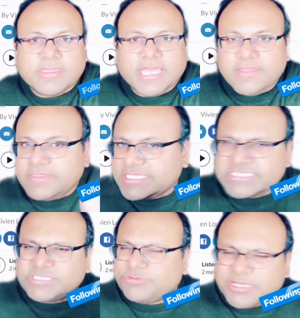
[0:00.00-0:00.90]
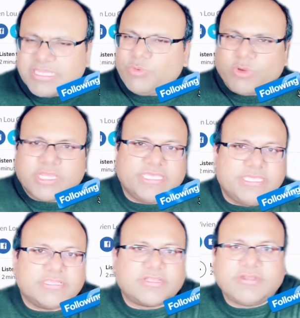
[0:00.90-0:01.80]
And this is really what a
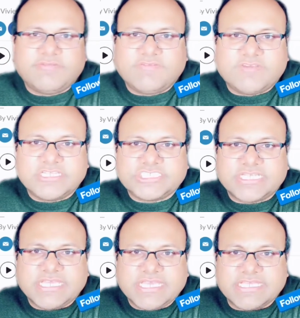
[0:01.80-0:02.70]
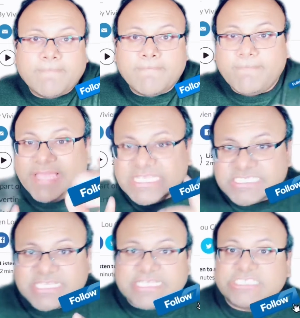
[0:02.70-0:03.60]
yield curve inversion is.
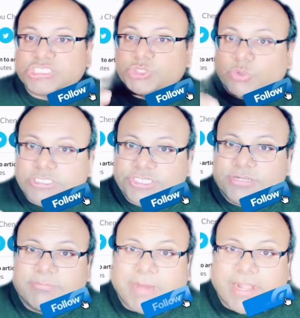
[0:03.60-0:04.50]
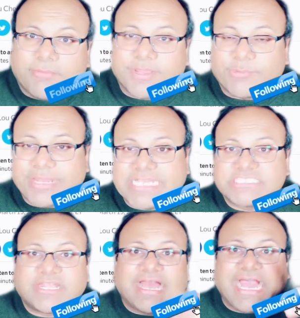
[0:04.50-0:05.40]
Basically, short-term borrowing
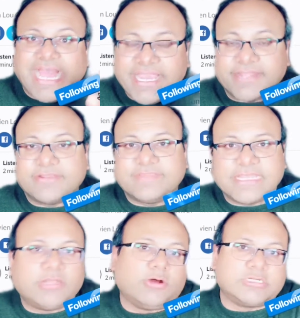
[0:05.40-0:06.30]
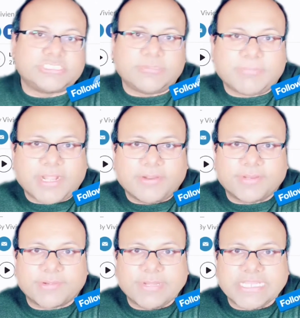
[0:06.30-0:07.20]
rates are higher than long-term
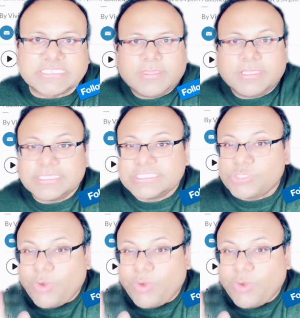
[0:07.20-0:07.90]
borrowing rates. So